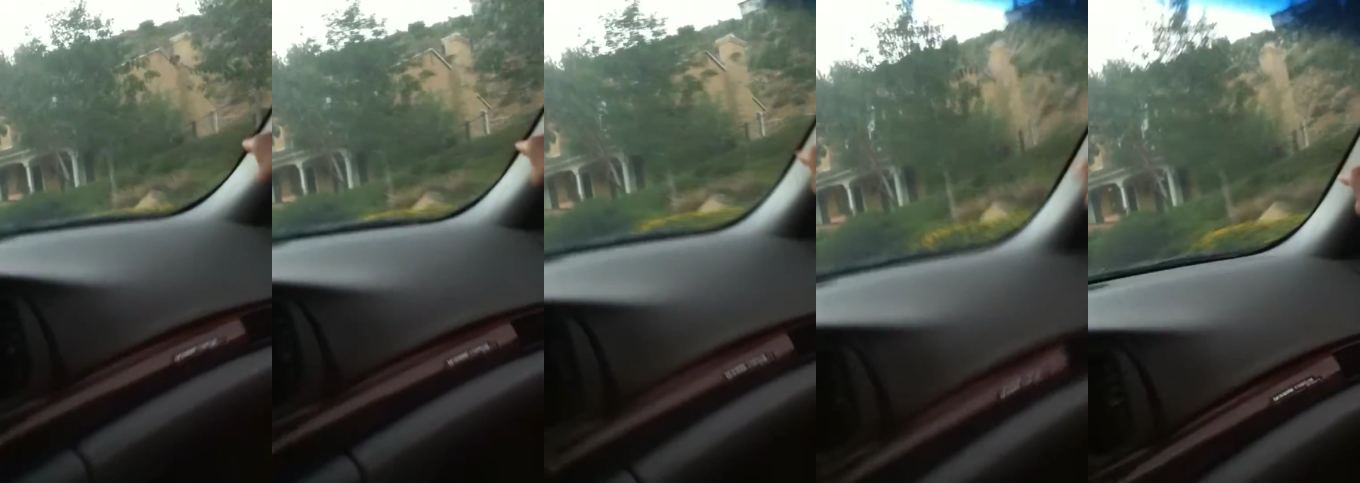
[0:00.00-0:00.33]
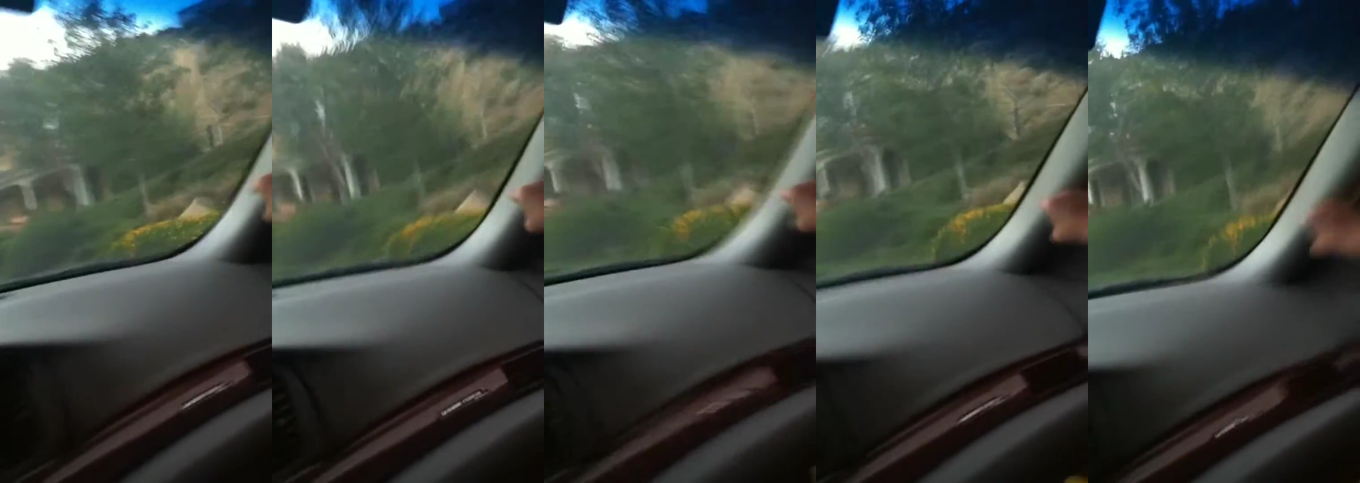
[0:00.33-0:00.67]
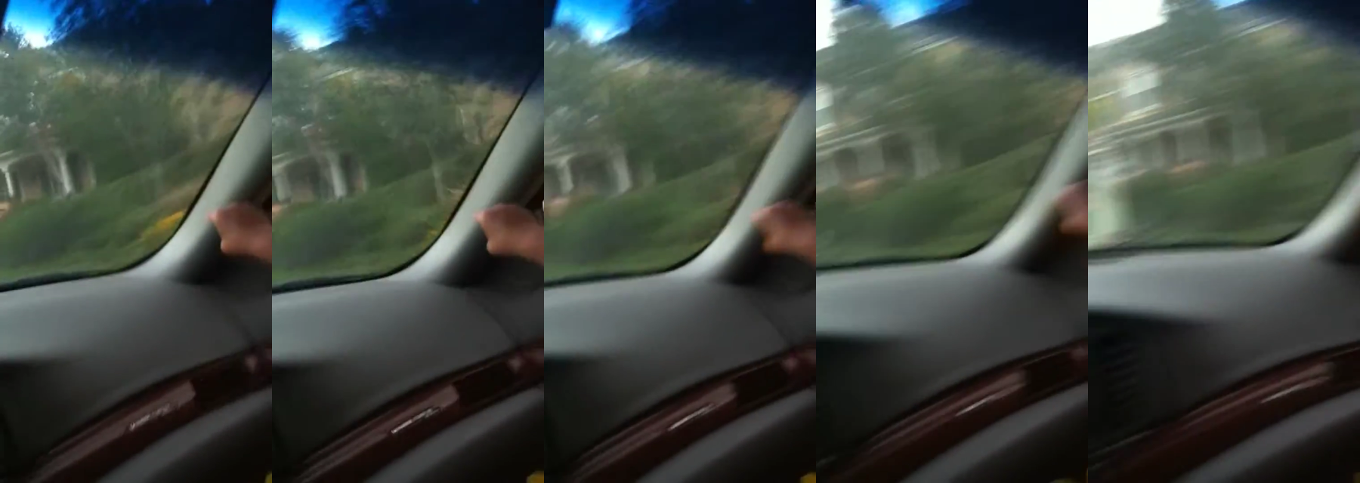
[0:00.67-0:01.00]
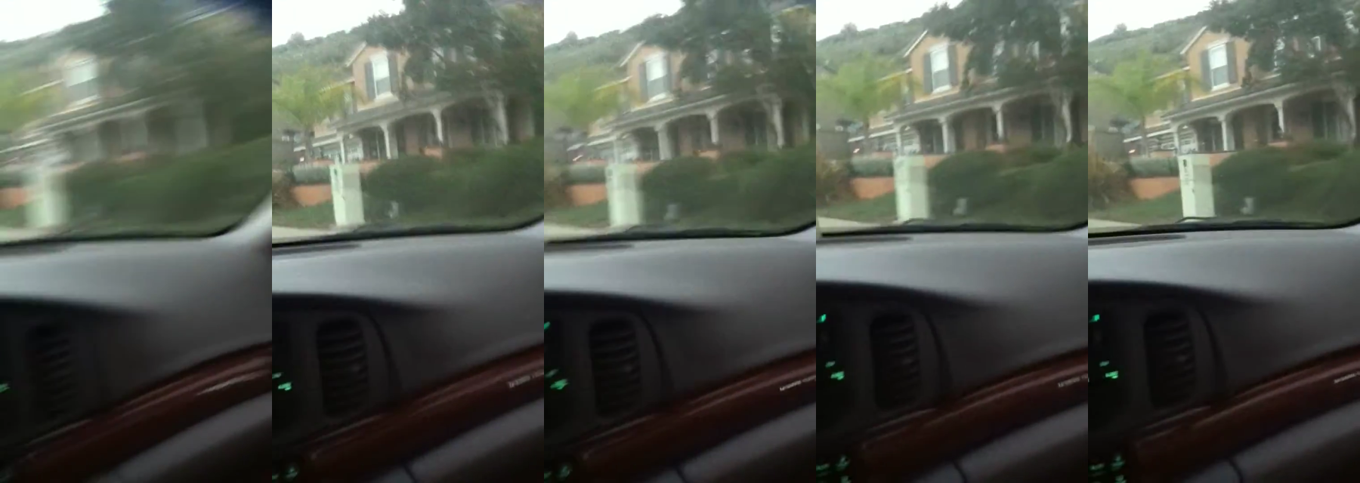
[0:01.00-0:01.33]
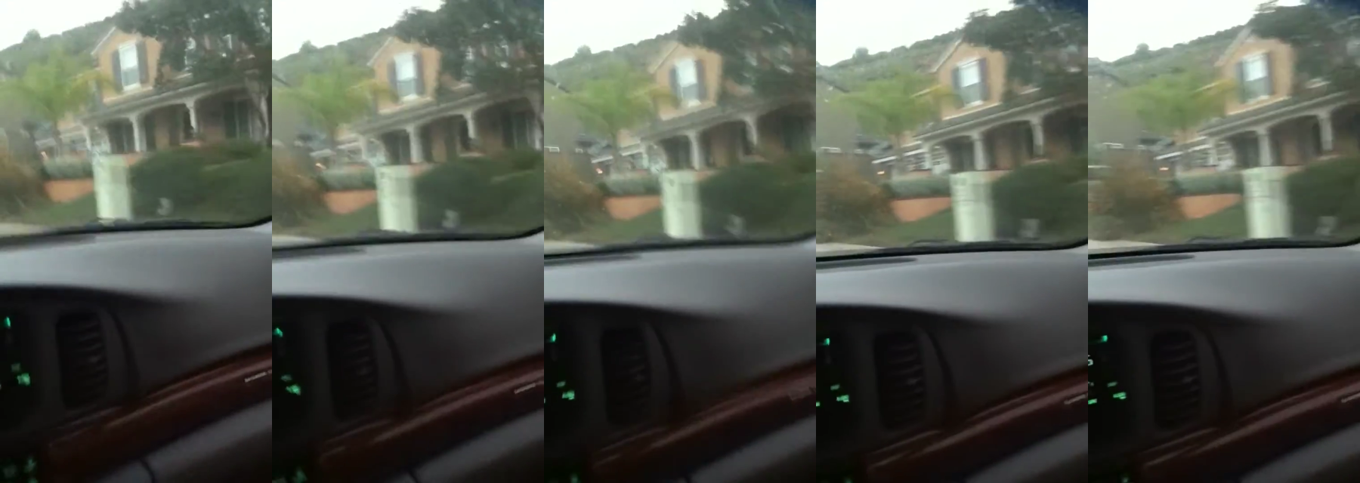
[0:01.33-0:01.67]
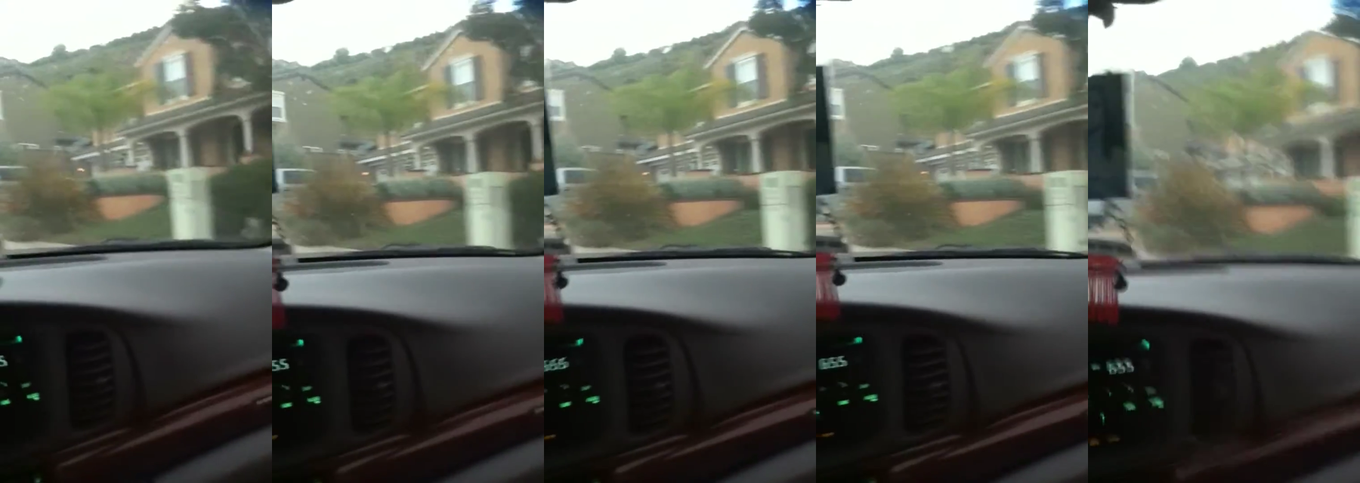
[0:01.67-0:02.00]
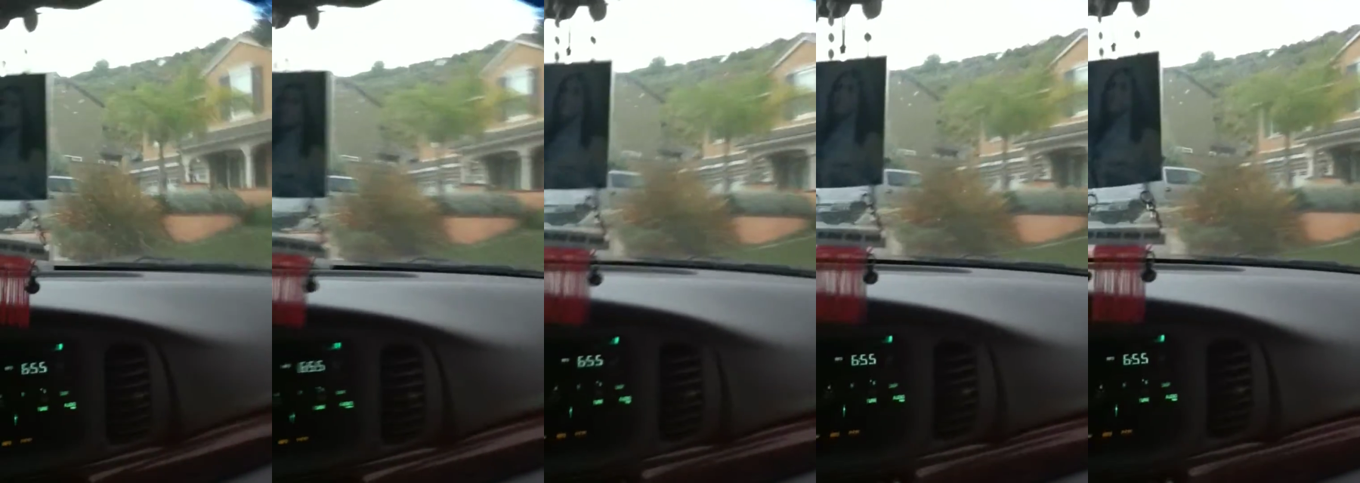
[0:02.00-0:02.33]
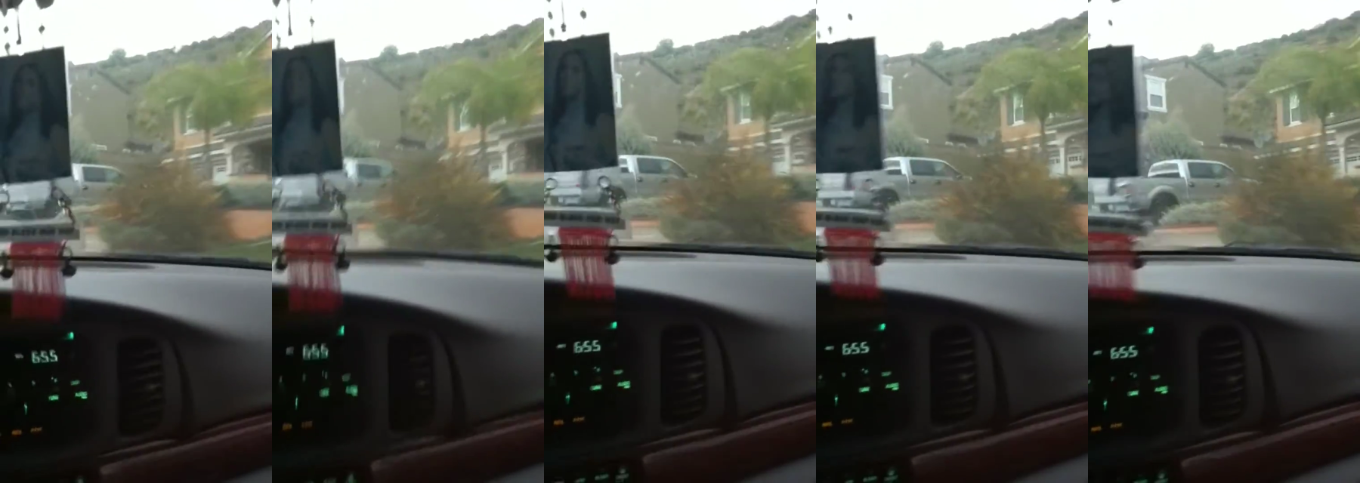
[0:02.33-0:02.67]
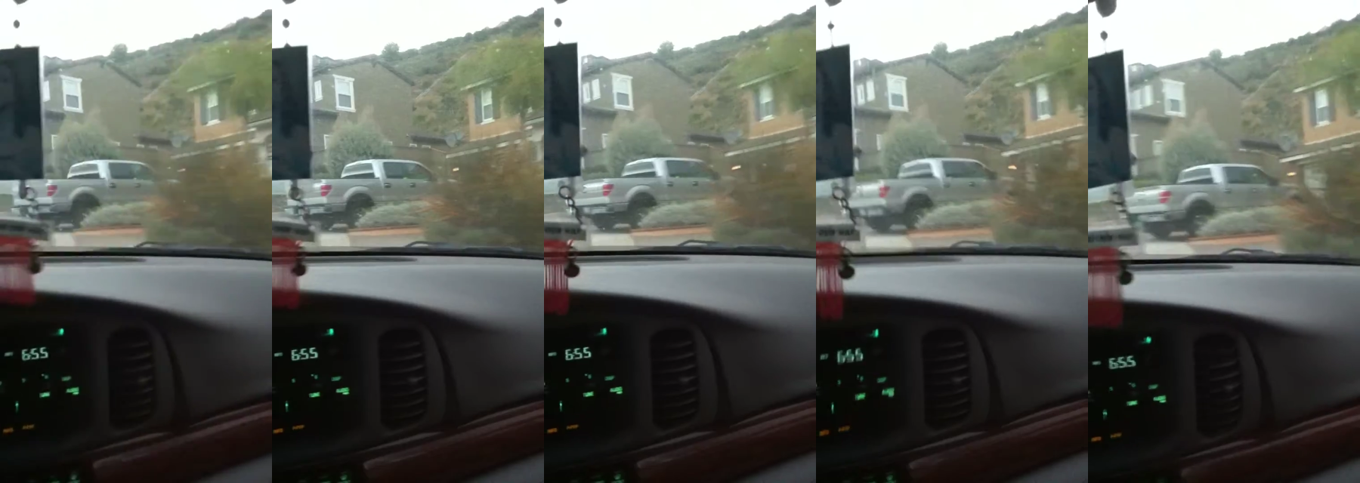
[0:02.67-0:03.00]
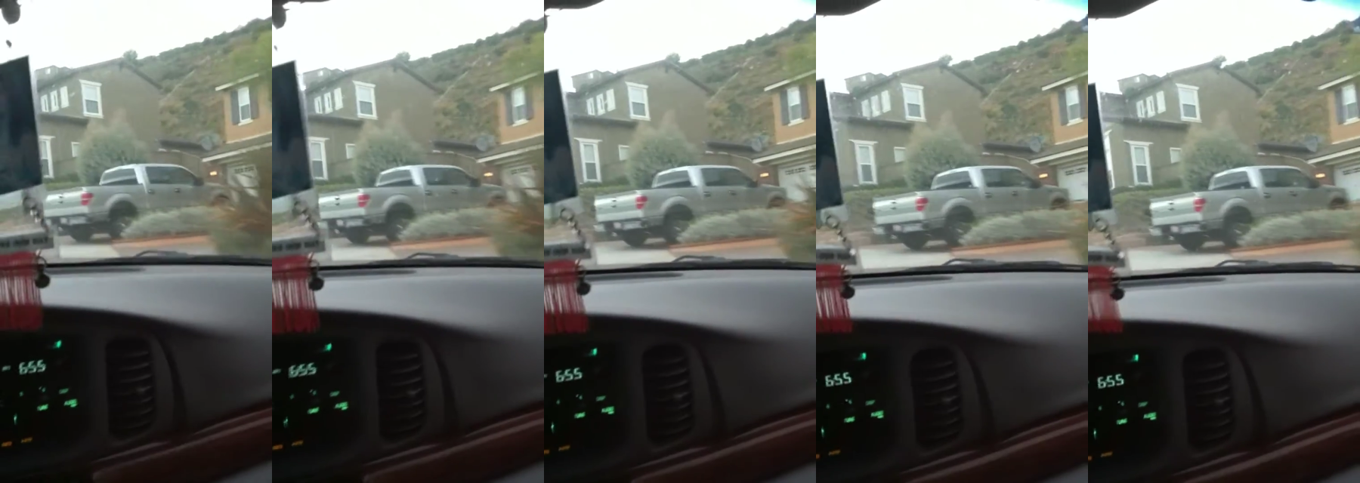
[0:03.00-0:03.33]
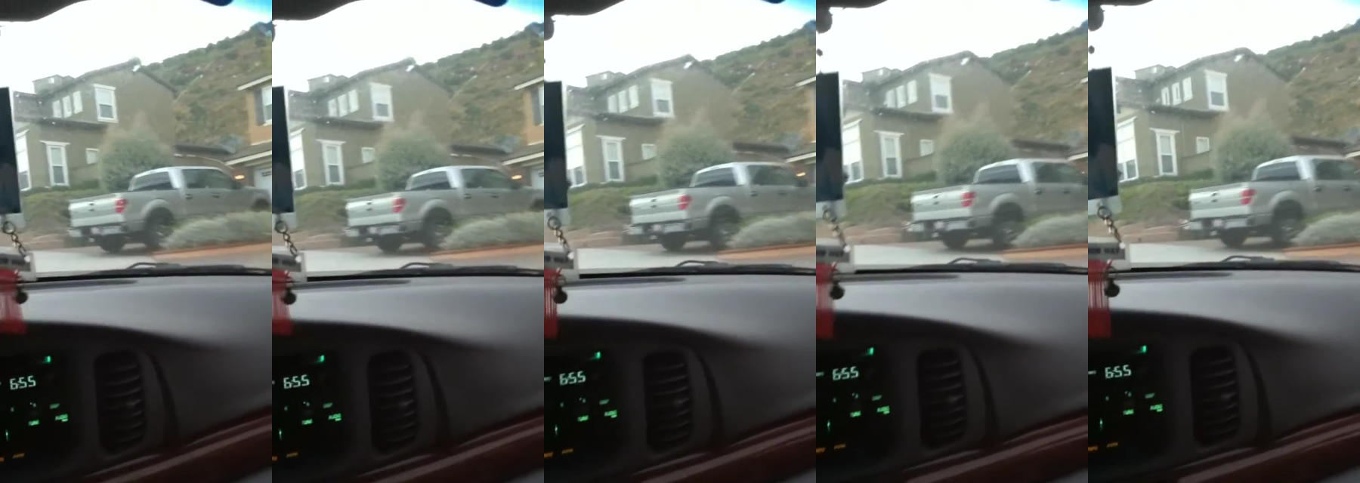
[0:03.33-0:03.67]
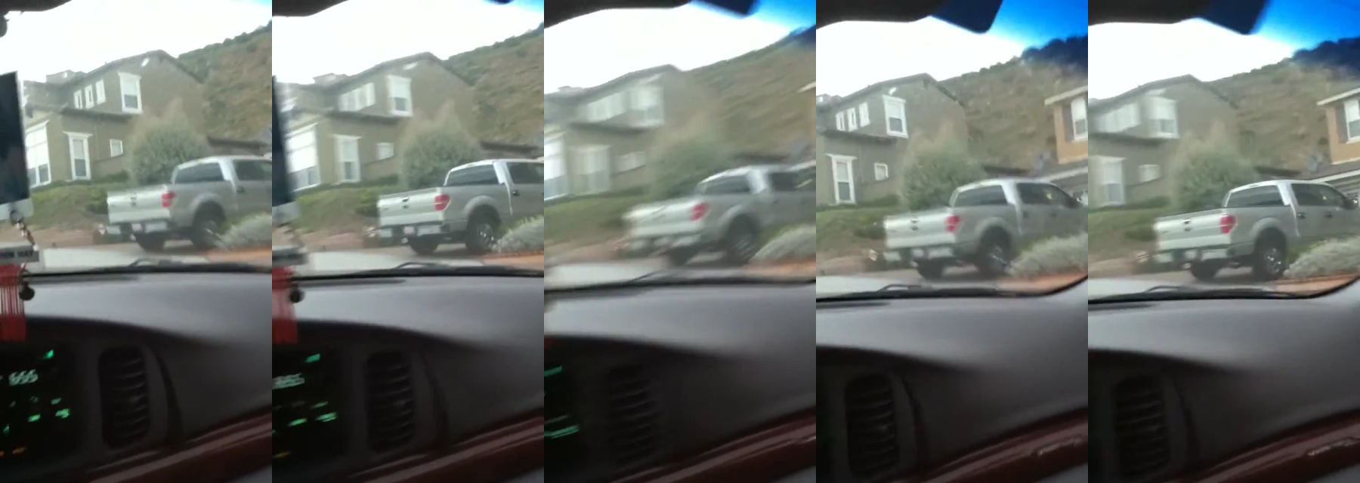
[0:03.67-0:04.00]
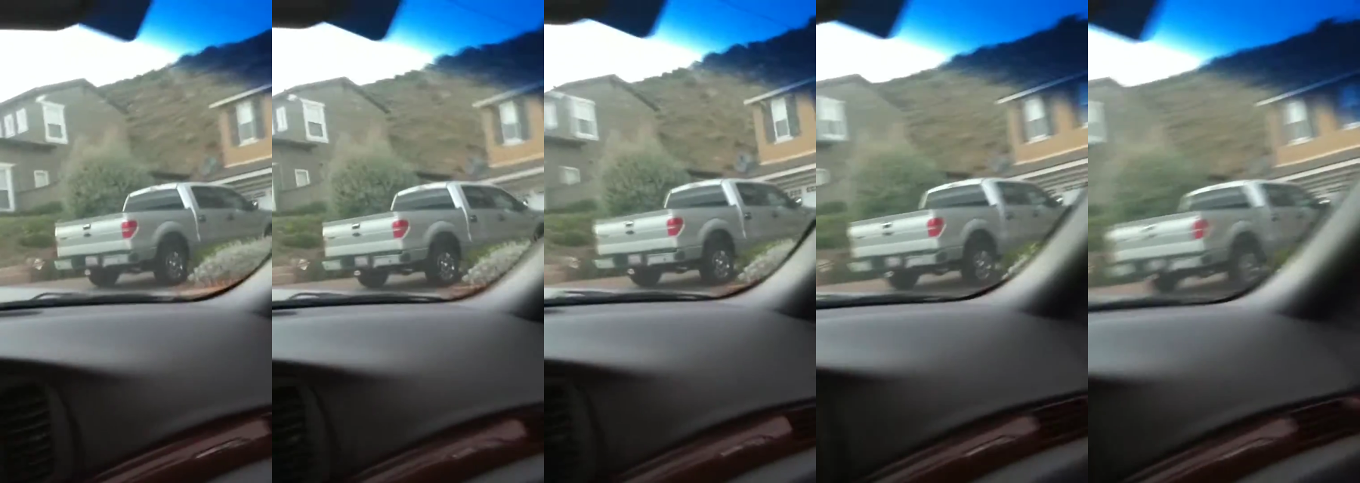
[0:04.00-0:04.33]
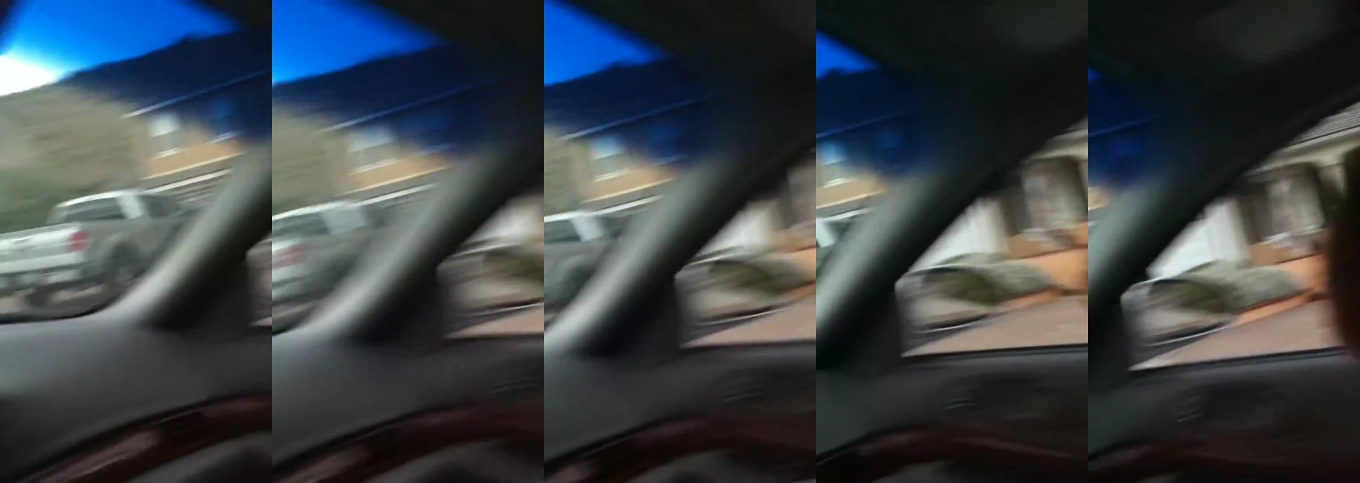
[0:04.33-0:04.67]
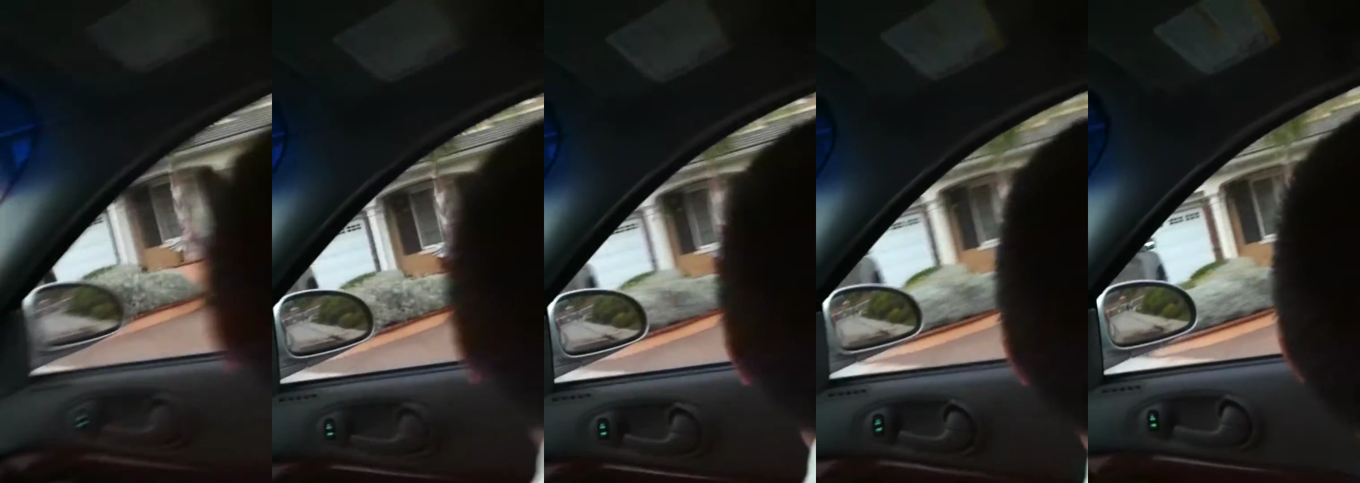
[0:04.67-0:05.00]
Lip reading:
(no speaker visible)